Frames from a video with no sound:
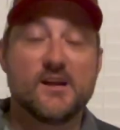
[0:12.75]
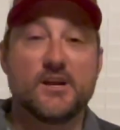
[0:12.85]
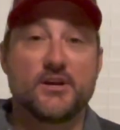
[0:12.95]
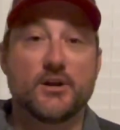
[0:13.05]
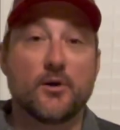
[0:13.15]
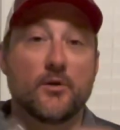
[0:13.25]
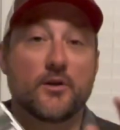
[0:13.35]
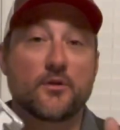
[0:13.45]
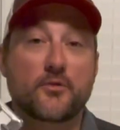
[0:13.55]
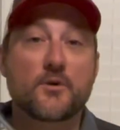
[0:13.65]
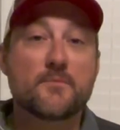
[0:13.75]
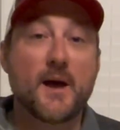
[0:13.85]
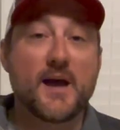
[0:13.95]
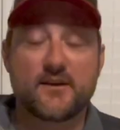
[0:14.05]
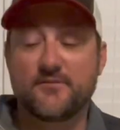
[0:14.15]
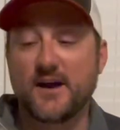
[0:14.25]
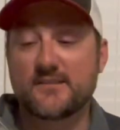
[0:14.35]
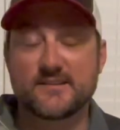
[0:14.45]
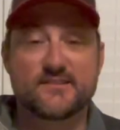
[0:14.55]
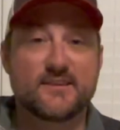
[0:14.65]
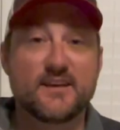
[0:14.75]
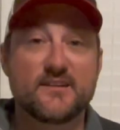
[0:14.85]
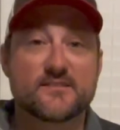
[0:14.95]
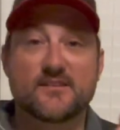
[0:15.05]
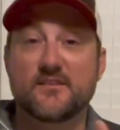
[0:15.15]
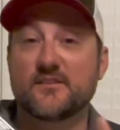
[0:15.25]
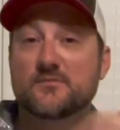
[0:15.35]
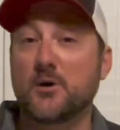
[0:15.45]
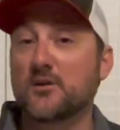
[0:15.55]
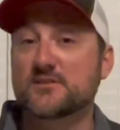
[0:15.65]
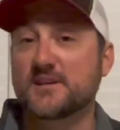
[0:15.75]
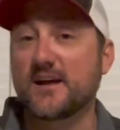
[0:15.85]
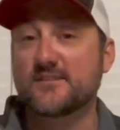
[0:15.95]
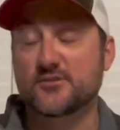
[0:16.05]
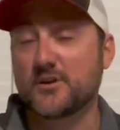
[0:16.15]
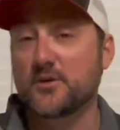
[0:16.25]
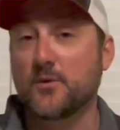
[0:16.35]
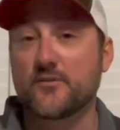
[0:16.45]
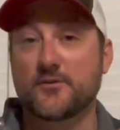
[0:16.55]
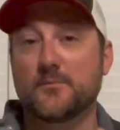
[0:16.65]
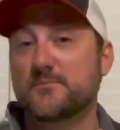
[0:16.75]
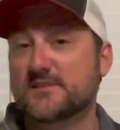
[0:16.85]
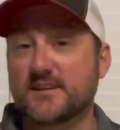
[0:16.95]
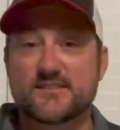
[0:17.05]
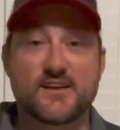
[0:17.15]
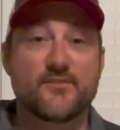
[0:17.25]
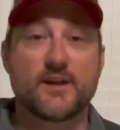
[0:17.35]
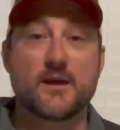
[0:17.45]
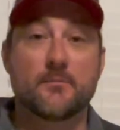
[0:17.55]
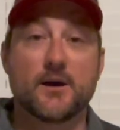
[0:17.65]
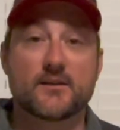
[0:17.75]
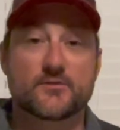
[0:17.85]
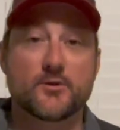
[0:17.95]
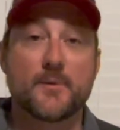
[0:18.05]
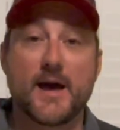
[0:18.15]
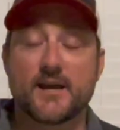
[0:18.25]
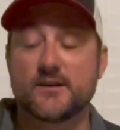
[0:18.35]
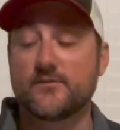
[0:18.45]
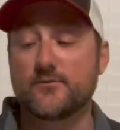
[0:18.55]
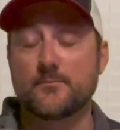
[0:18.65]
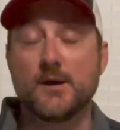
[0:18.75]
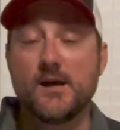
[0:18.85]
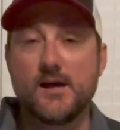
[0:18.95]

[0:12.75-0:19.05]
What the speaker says: You know, a little 3-pack of 5/16 and the smaller sizes are anywhere from $6, $7, $8 for a pack of them.